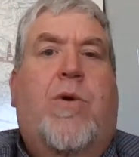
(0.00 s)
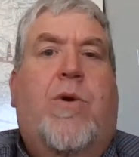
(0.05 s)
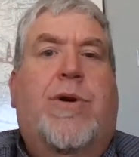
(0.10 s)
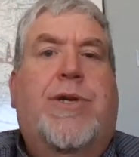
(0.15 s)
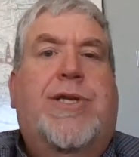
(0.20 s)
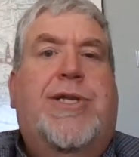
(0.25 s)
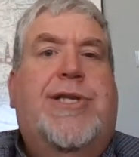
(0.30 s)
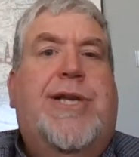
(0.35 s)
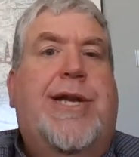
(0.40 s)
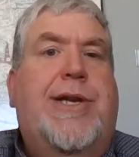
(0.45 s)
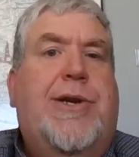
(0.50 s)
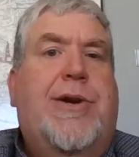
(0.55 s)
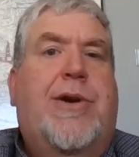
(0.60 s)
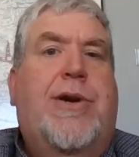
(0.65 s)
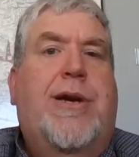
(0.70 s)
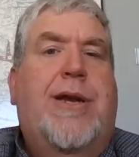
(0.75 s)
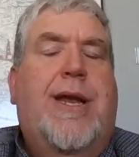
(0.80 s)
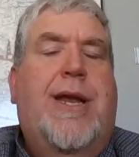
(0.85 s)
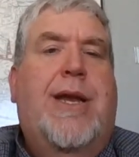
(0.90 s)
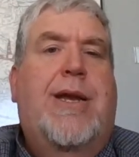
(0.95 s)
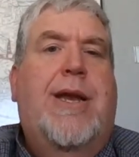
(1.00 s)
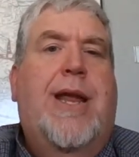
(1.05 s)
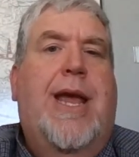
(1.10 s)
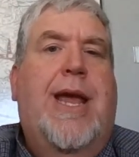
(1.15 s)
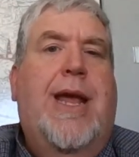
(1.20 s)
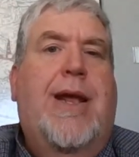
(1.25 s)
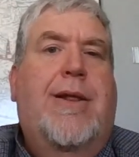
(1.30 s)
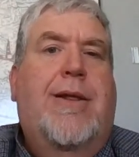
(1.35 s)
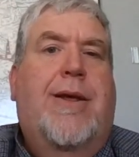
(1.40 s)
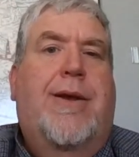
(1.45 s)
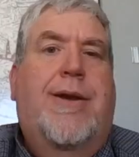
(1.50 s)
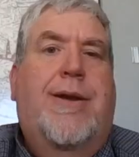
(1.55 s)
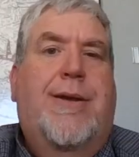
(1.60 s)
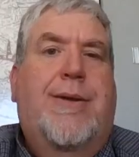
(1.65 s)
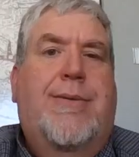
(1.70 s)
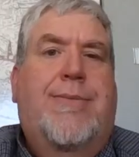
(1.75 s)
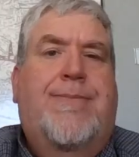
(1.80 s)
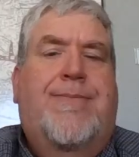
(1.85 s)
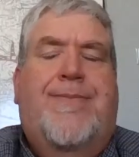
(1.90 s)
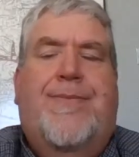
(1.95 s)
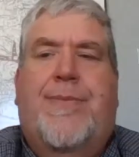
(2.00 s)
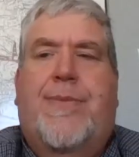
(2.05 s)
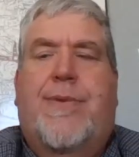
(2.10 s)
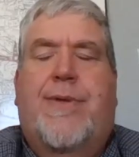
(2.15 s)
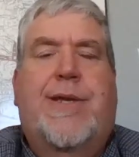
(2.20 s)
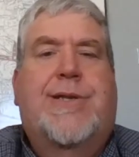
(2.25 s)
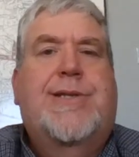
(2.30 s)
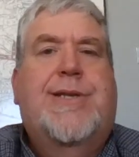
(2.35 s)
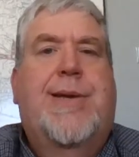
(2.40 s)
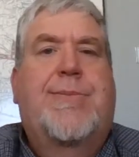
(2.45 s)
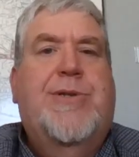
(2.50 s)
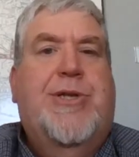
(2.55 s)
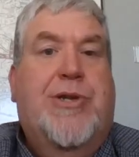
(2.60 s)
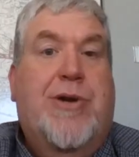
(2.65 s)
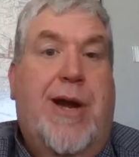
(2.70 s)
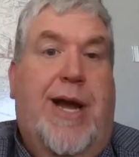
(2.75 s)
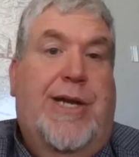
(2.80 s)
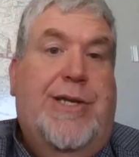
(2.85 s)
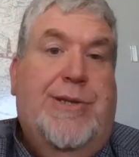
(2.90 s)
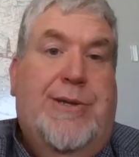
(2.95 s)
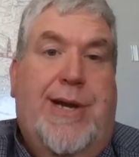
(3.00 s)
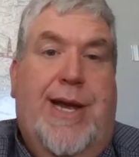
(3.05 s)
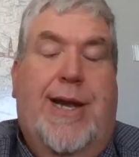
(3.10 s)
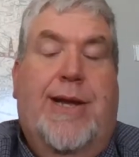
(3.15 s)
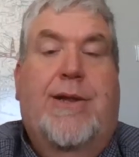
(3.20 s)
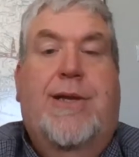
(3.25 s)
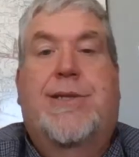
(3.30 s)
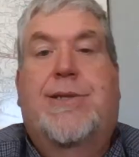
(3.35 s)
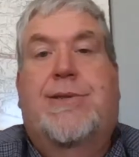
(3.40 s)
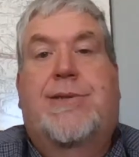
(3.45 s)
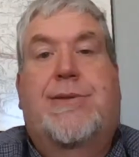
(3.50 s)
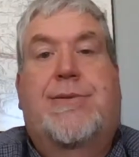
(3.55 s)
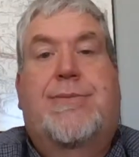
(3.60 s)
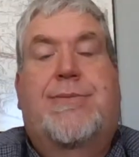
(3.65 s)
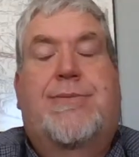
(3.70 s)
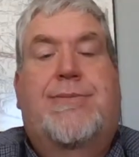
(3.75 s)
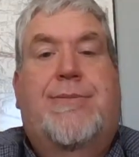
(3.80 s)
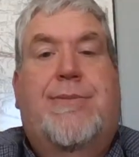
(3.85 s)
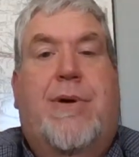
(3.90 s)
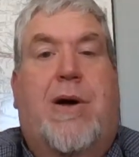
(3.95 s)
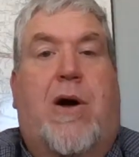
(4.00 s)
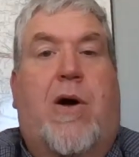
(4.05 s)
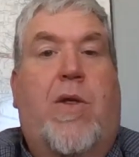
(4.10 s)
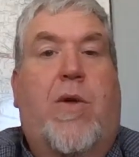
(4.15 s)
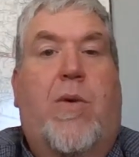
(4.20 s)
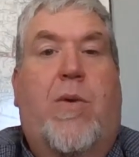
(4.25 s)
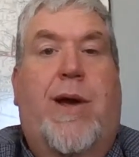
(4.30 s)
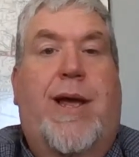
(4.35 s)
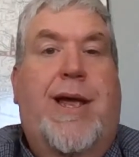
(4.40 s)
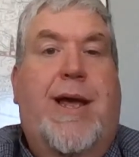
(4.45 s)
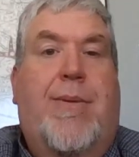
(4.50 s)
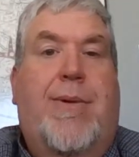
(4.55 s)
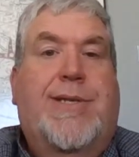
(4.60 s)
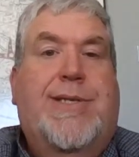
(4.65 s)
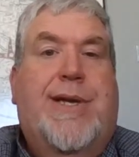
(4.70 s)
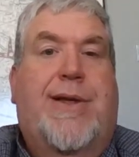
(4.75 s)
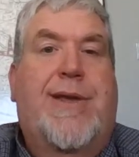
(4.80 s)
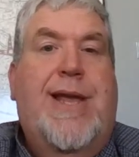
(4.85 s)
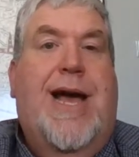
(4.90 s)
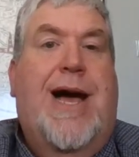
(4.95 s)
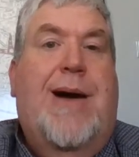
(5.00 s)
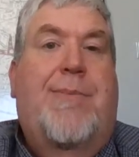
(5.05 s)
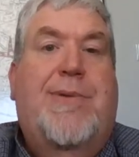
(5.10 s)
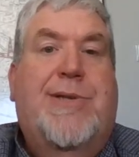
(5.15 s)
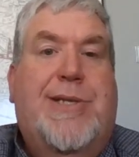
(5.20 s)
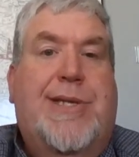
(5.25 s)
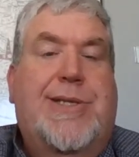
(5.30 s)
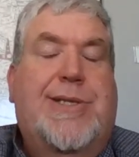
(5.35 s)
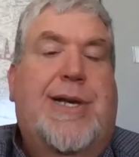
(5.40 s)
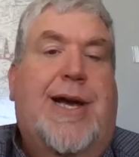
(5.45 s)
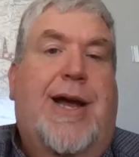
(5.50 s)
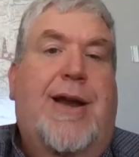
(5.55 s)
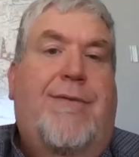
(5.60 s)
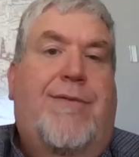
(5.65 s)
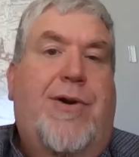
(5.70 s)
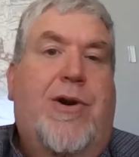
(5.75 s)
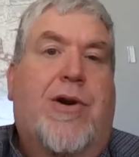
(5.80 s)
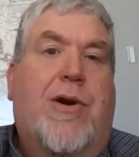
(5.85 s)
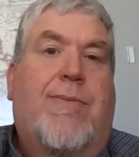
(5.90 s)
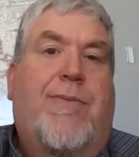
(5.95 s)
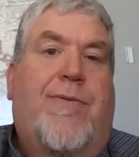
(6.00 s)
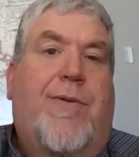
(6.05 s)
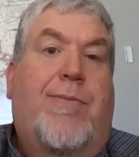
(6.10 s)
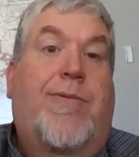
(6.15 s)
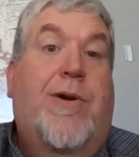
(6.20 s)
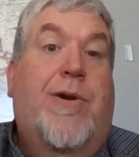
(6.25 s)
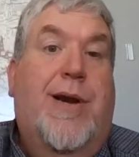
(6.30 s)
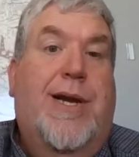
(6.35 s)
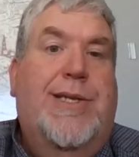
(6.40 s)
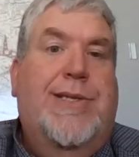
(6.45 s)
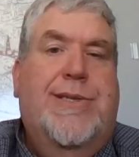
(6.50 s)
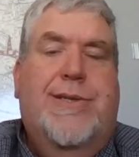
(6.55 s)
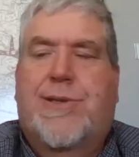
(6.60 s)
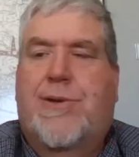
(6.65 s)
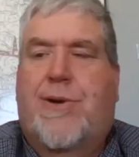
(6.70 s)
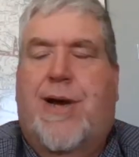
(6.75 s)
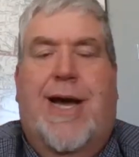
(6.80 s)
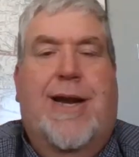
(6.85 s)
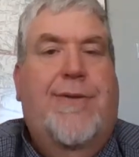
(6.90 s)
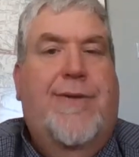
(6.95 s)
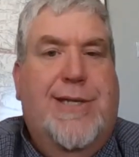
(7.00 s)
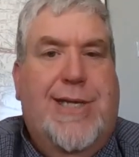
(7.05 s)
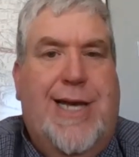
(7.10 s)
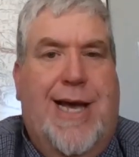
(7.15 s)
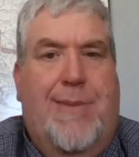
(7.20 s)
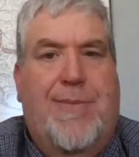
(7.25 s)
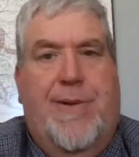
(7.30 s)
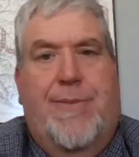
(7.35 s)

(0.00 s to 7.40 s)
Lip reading: were centered in England. This seems strange. England's all the way, it's on the opposite side of Europe from Greece. So how did this